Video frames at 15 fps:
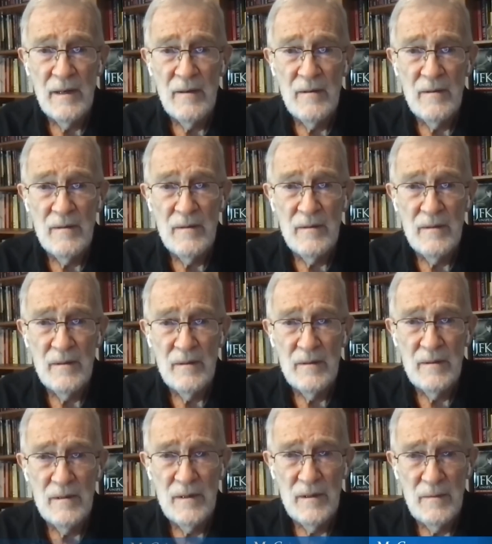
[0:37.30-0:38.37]
Now,
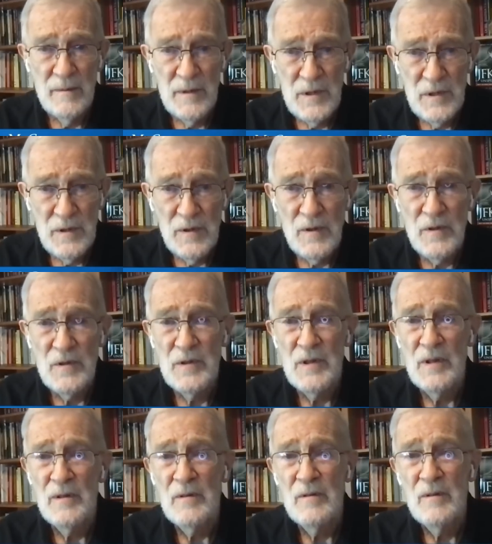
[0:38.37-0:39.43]
the original
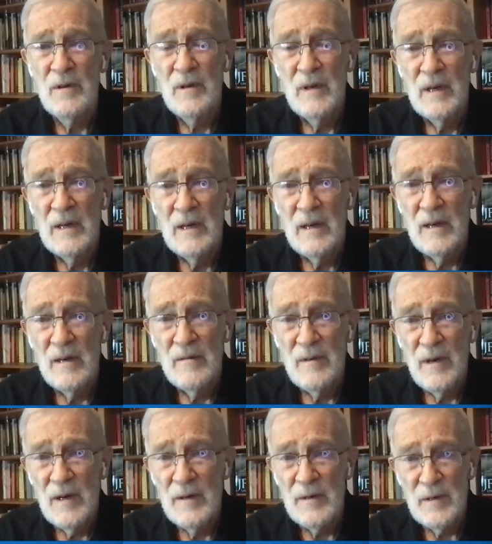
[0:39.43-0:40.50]
sin
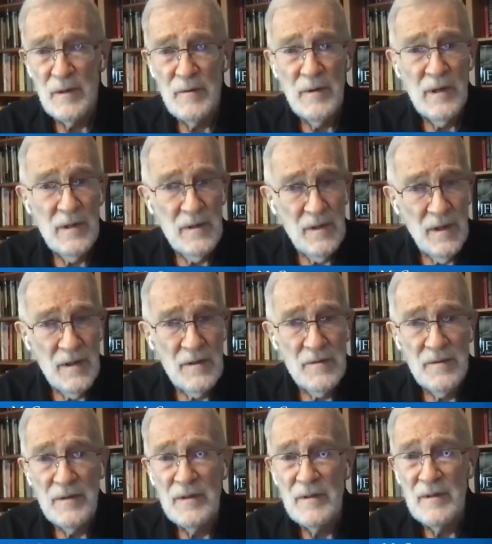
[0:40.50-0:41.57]
of our great
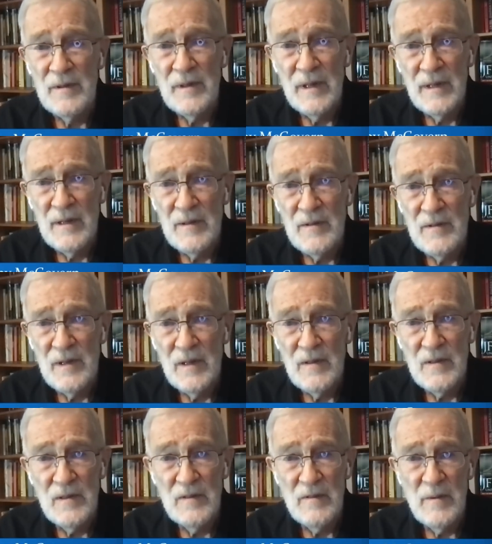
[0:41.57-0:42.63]
country, the United
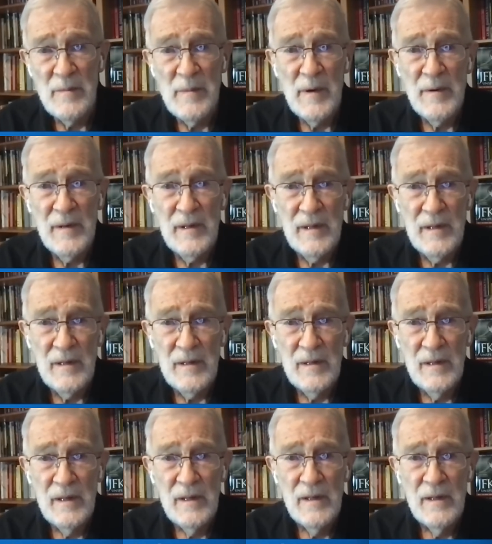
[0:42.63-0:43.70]
States of
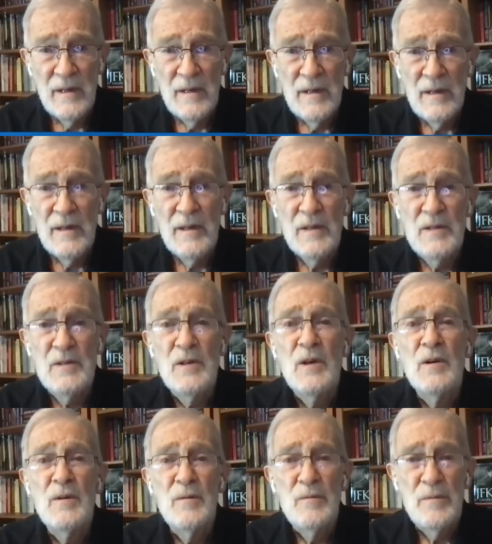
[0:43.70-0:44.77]
America, is
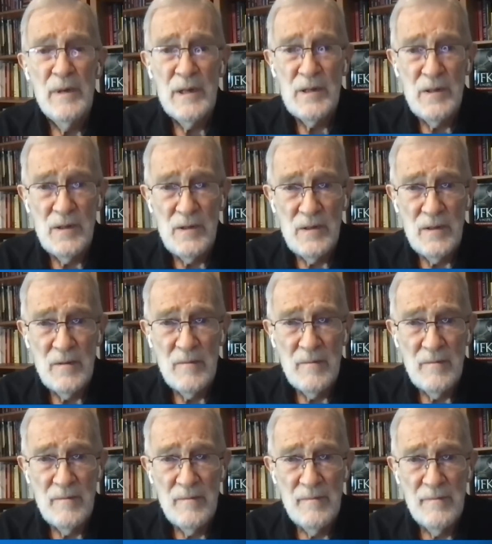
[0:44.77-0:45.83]
racism.
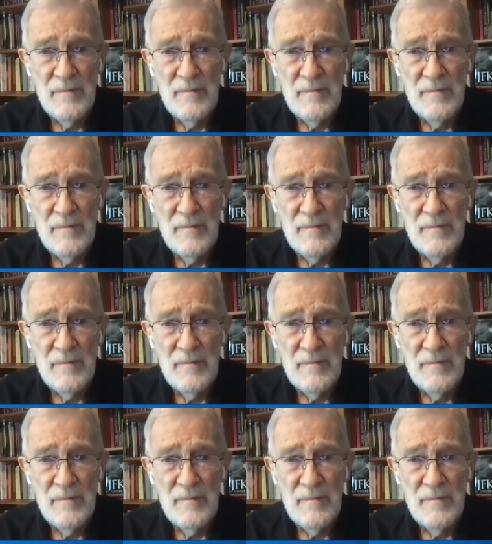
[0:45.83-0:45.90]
